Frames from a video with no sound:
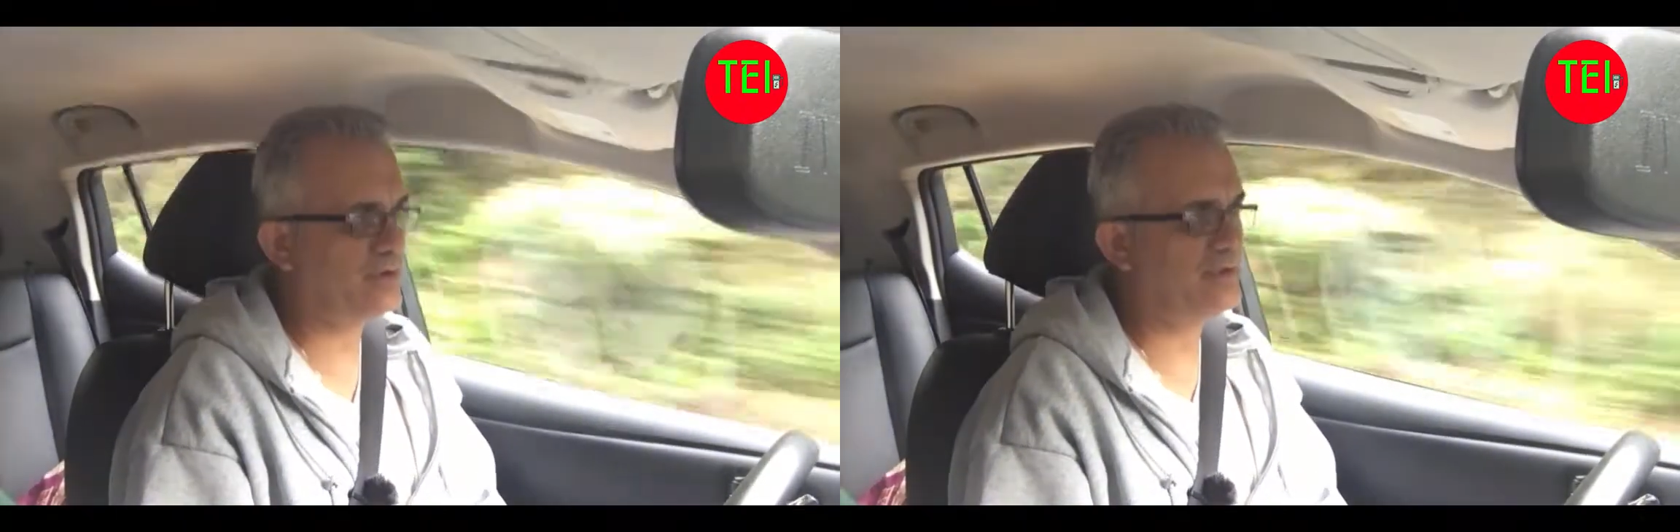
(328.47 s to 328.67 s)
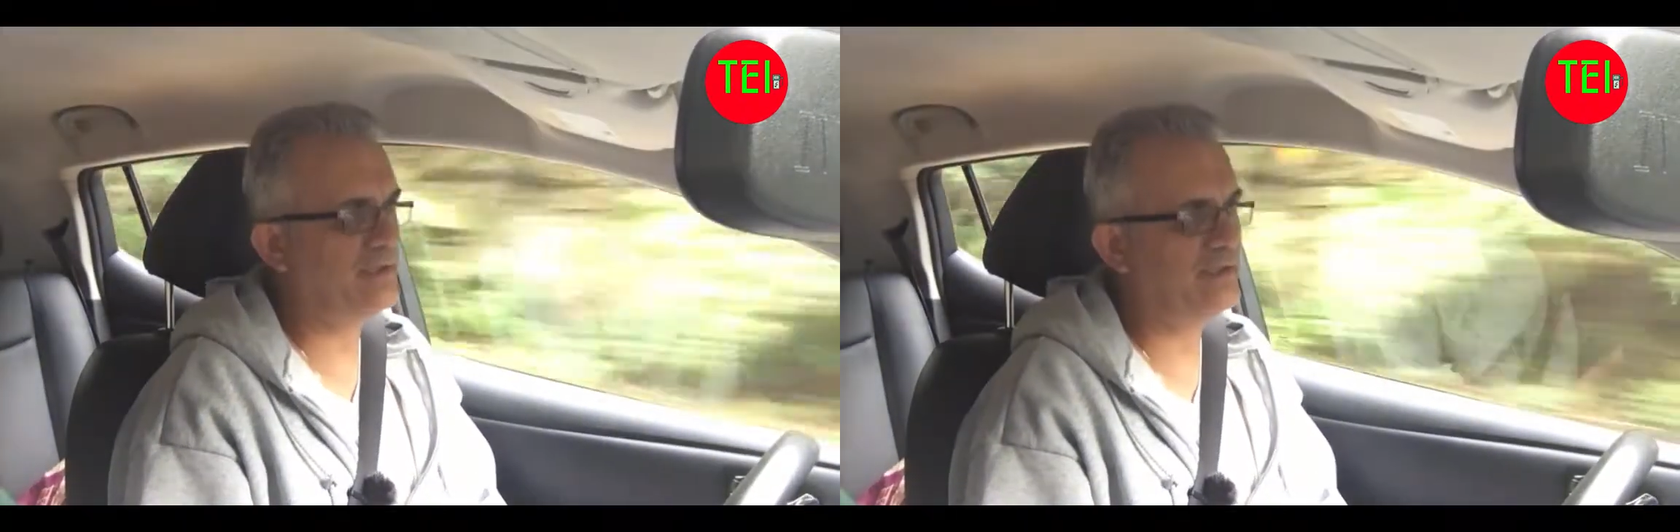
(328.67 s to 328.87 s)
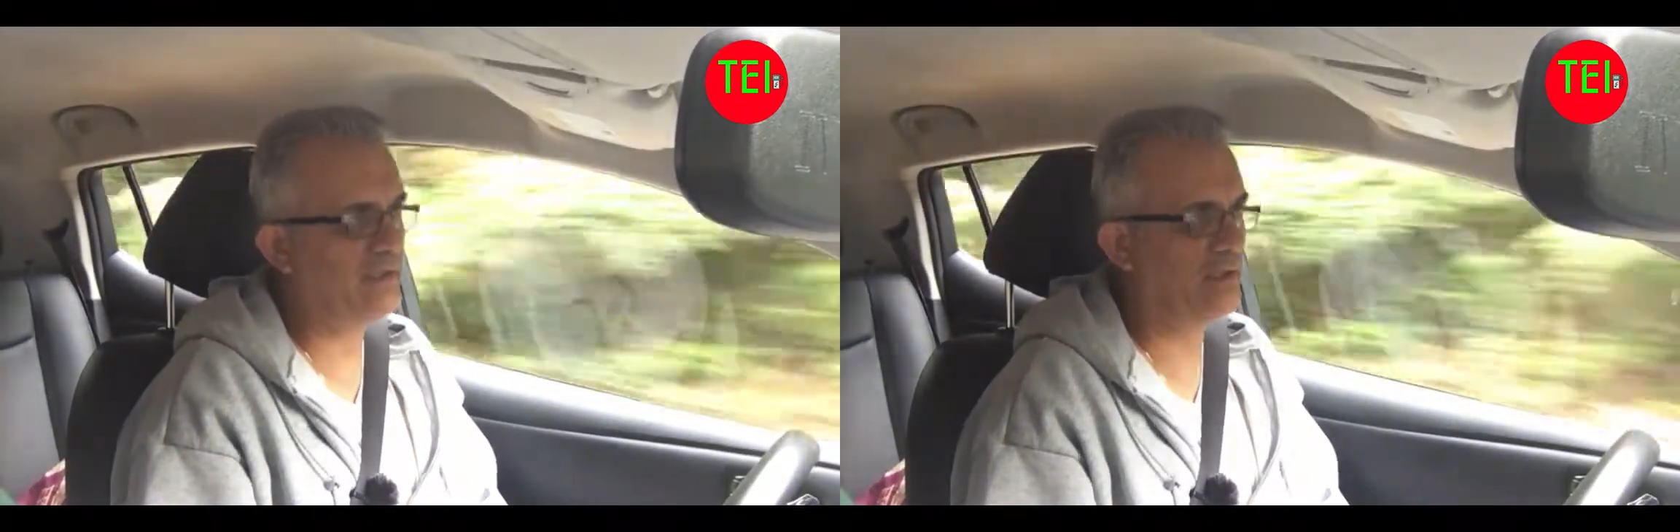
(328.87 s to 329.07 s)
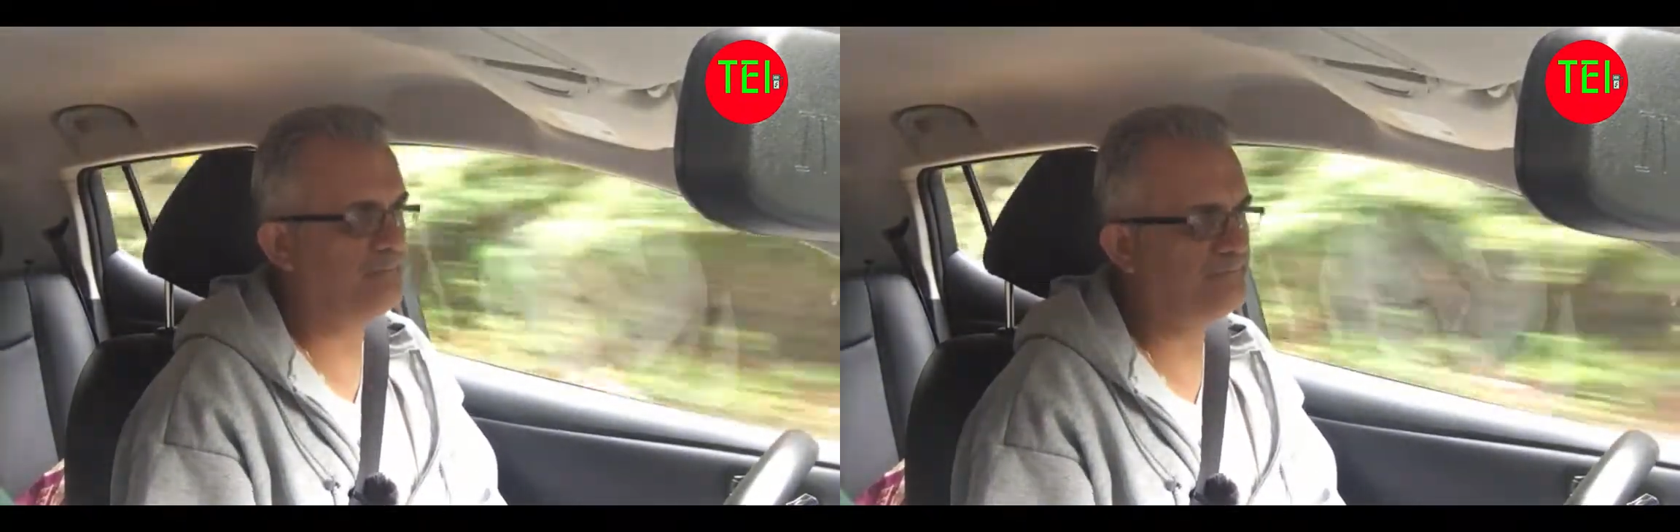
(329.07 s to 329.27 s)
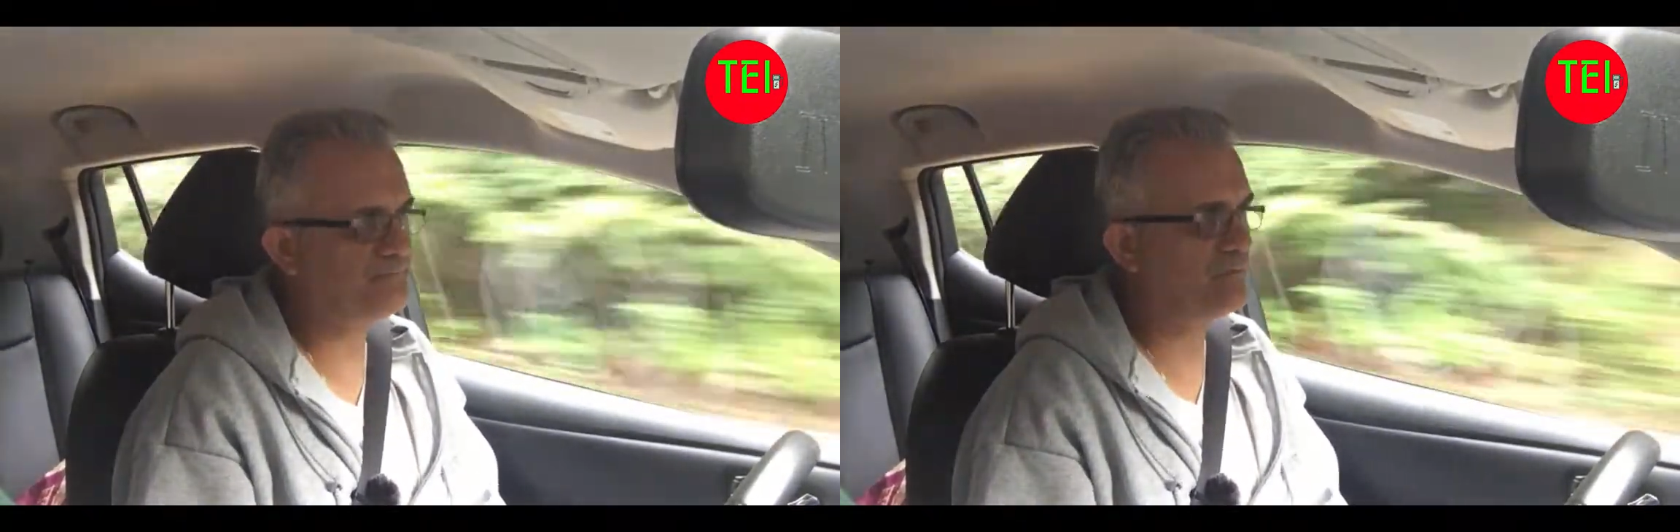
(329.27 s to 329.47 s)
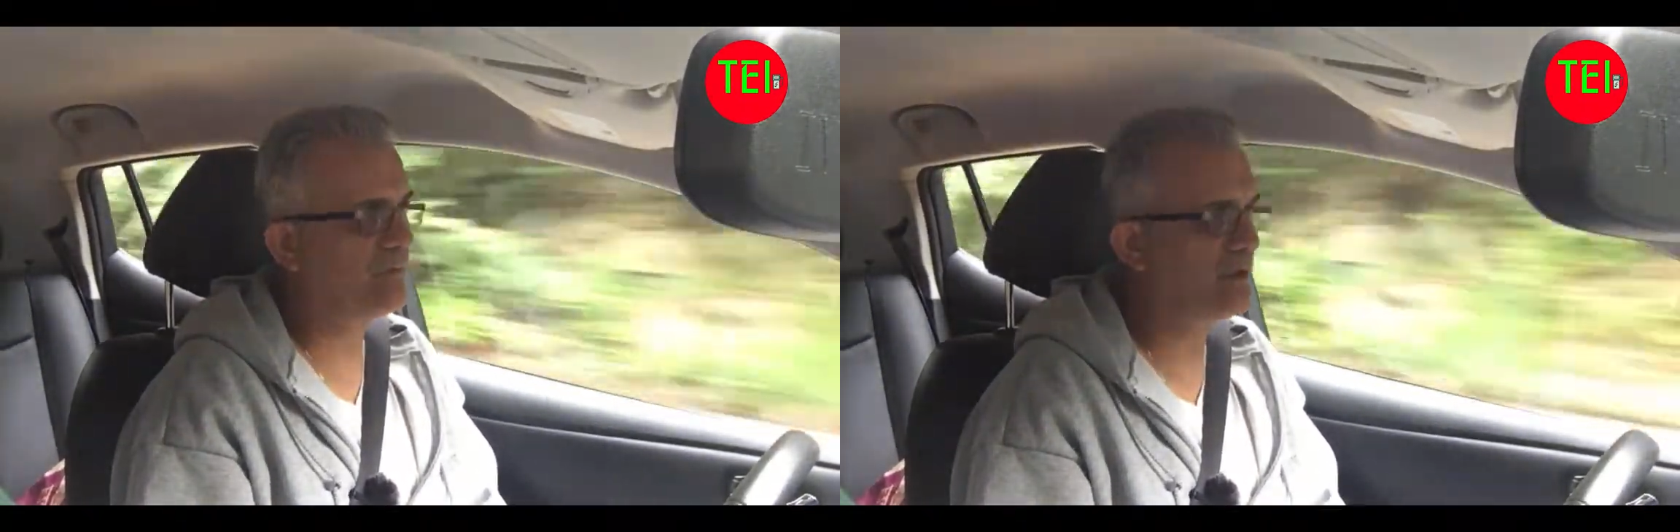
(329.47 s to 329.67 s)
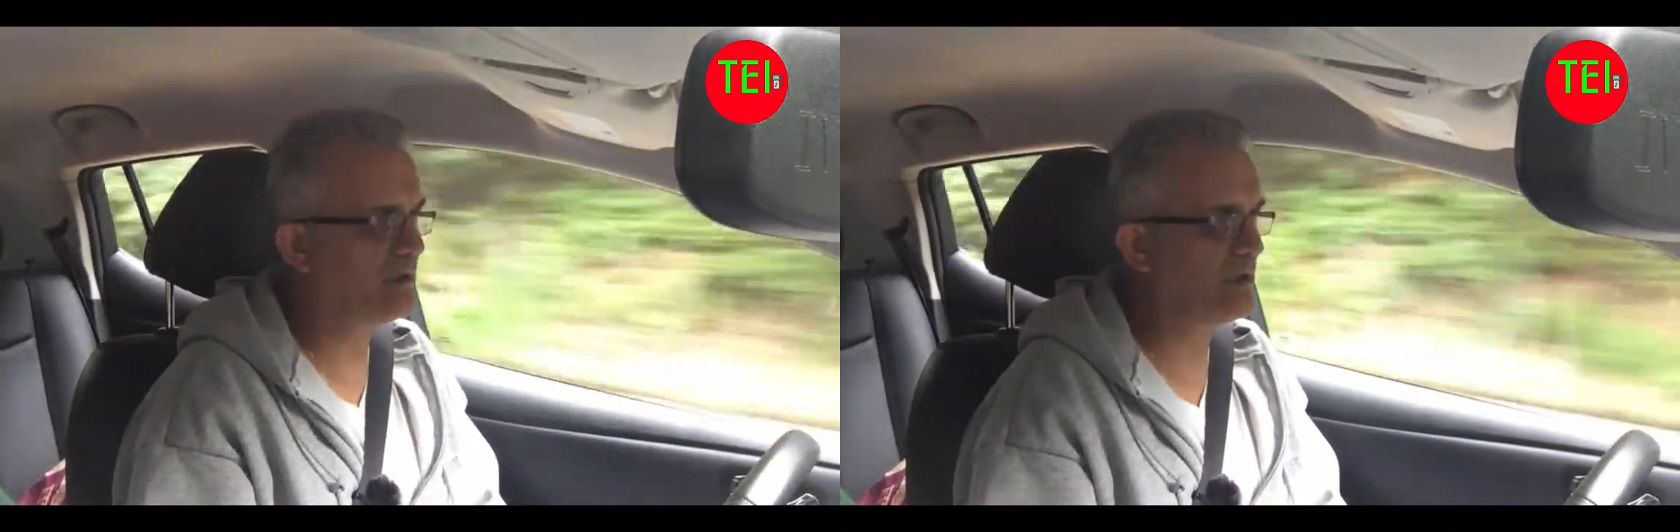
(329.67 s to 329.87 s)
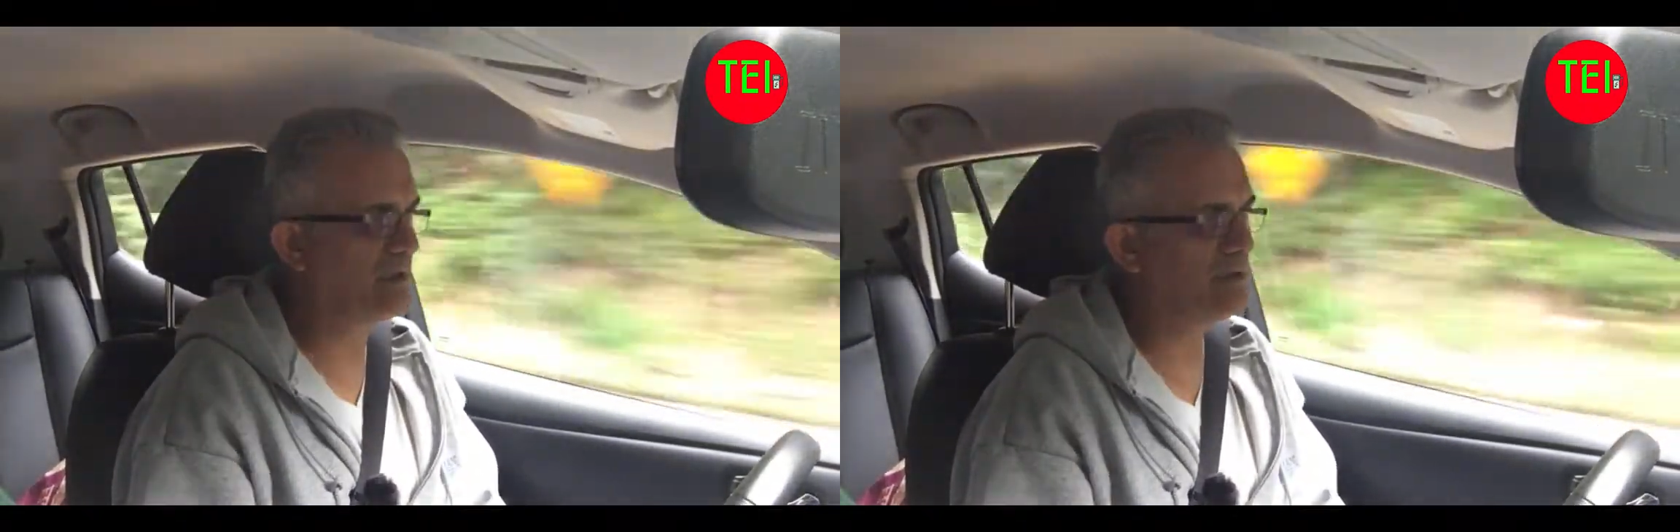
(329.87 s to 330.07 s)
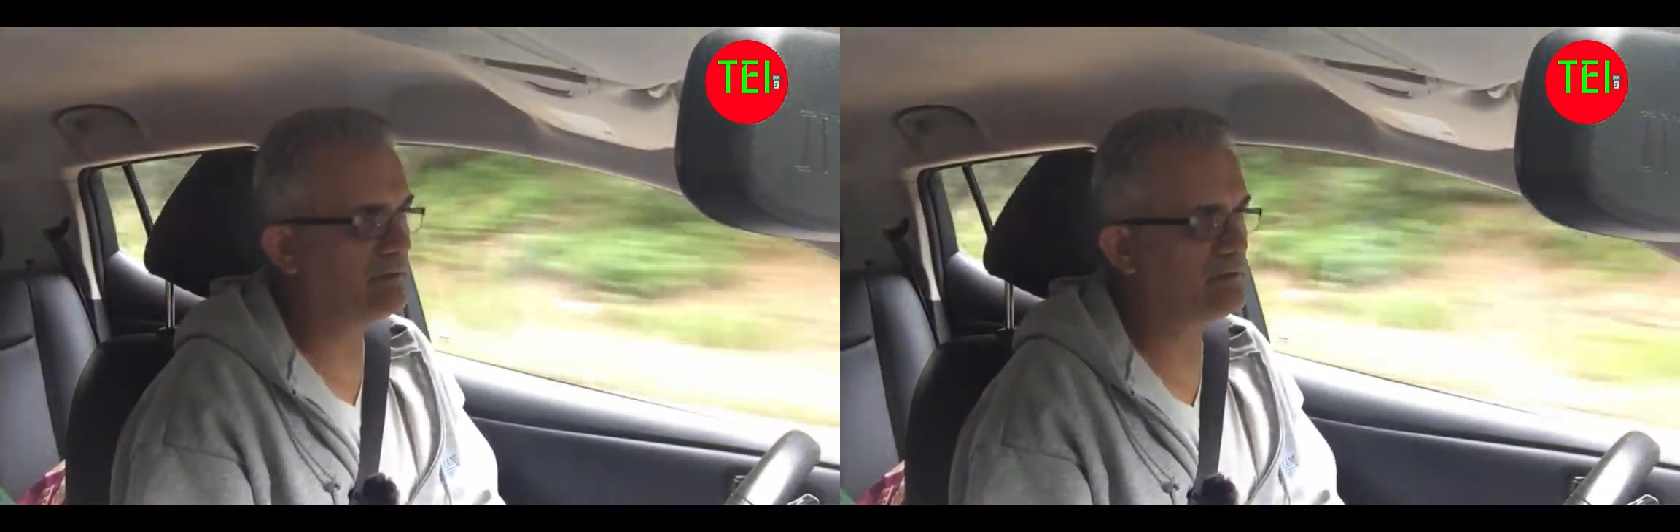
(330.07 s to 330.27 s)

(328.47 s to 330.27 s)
the